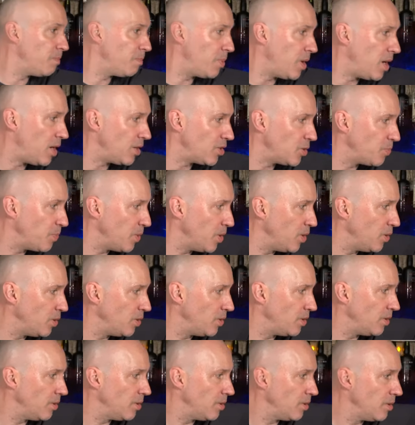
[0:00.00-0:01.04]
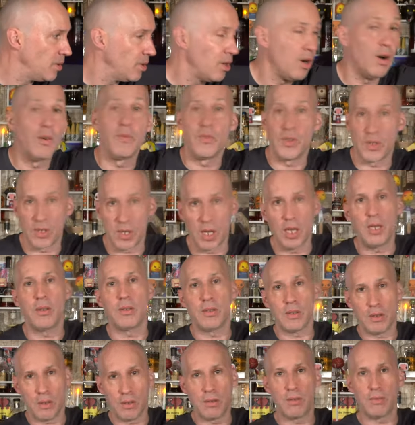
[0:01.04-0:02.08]
bar spoon, obviously,
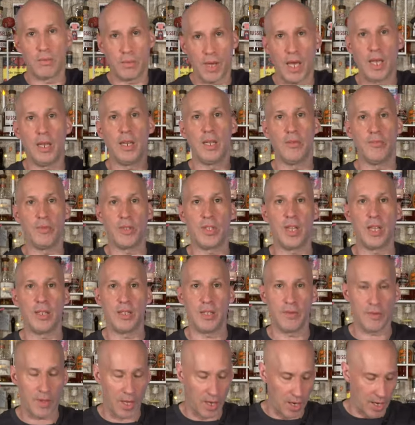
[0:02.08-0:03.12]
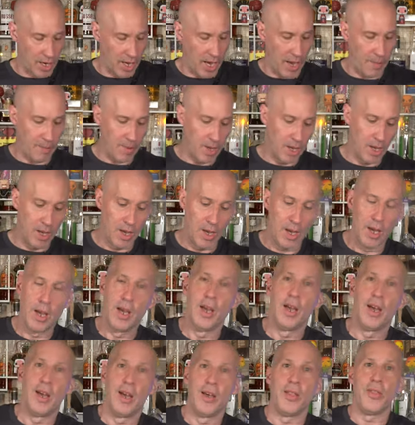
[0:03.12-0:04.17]
because any retentive that I am.
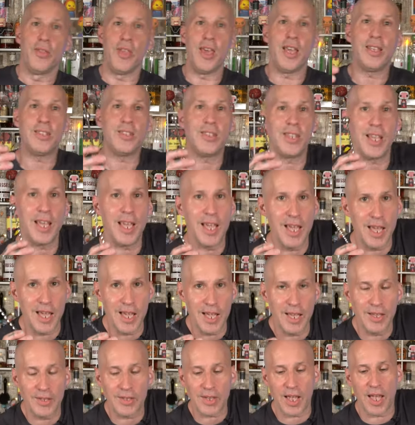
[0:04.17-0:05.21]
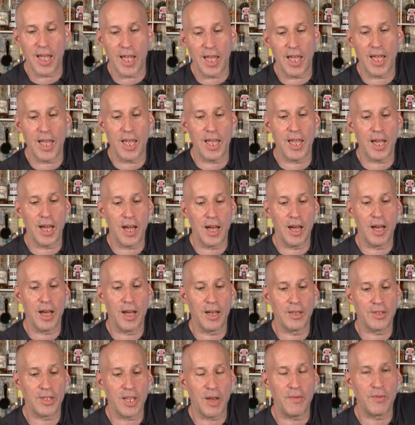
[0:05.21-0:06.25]
This is a
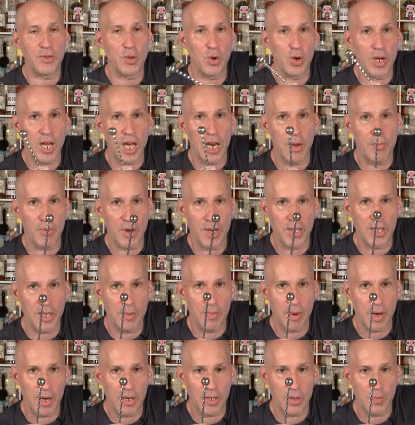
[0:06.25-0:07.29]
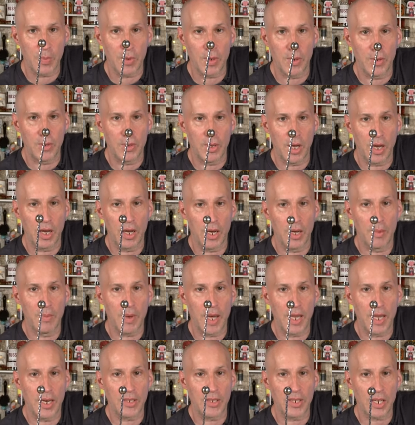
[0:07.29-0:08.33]
uh, Salvatore Calabrese bar spoon,
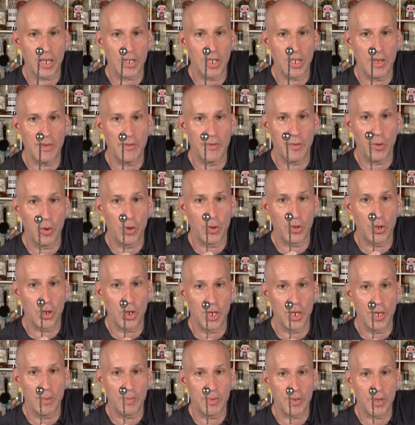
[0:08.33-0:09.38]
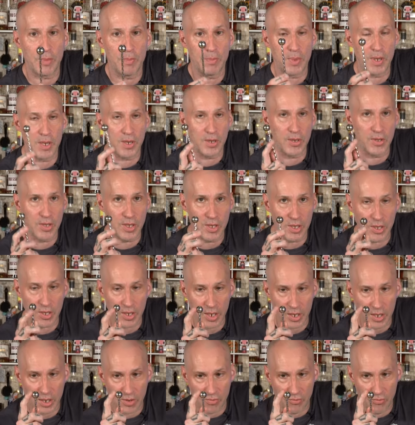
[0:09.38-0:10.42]
um, and it's actually for juleps because this is
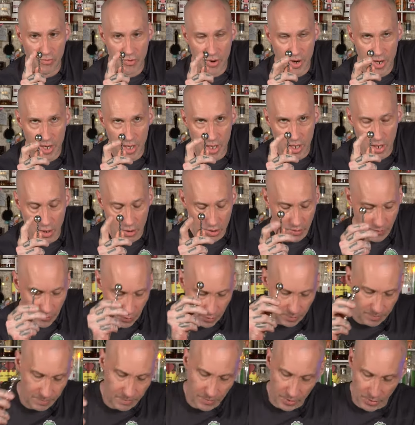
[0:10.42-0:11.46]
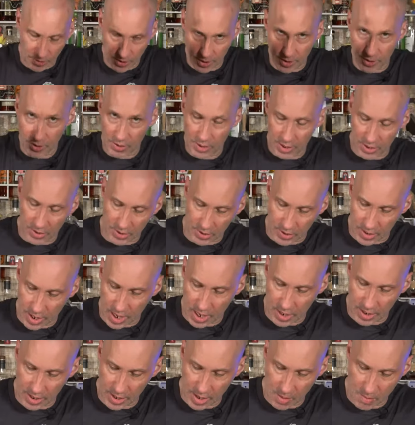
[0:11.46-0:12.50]
actually really useful, all right? You'll
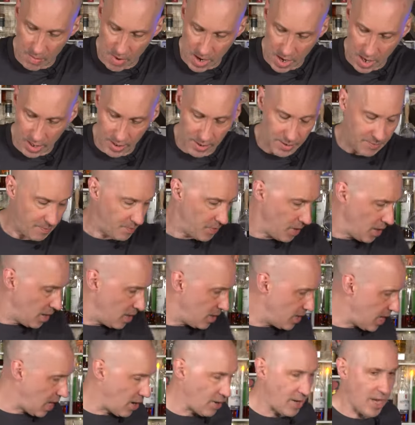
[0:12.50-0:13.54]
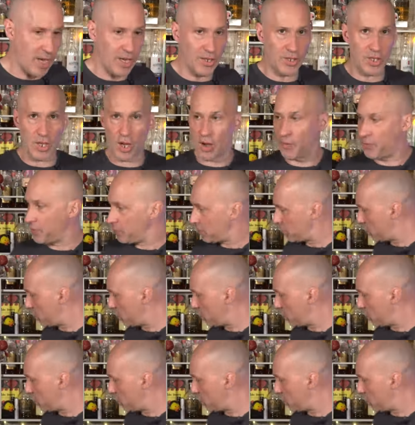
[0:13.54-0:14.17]
understand in a minute. Now get yourself